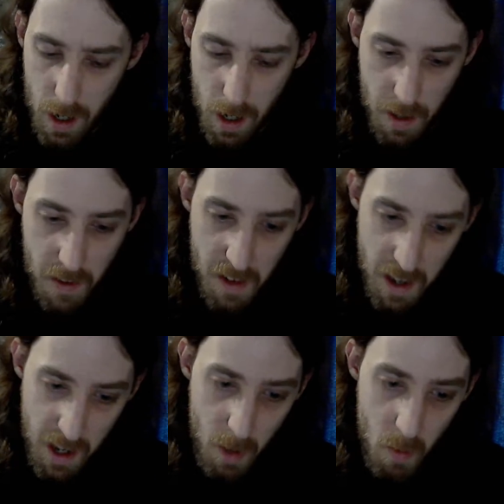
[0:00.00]
It's
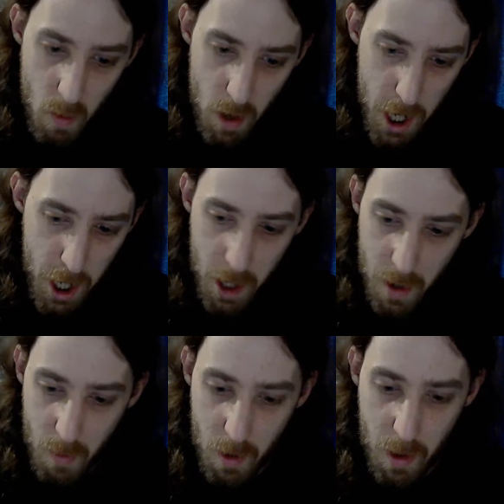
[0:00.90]
like an
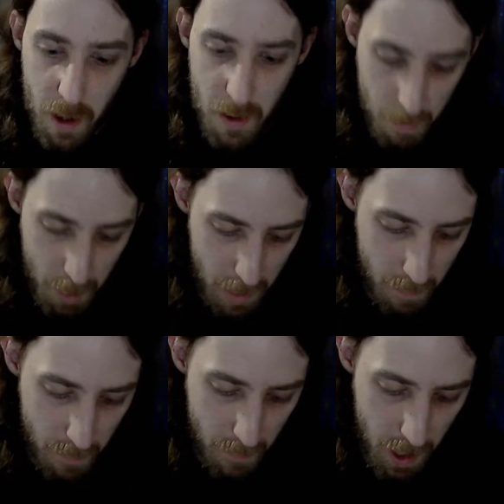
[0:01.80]
original release, man,
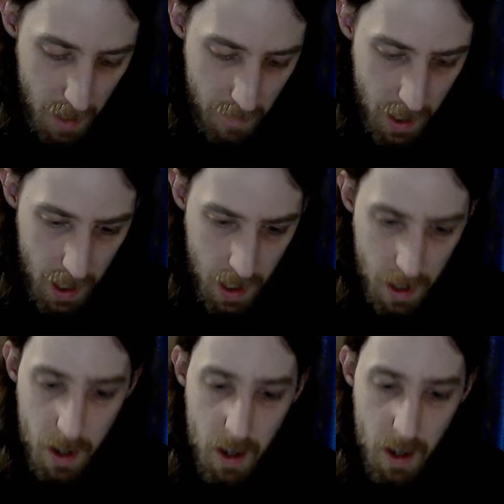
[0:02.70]
of A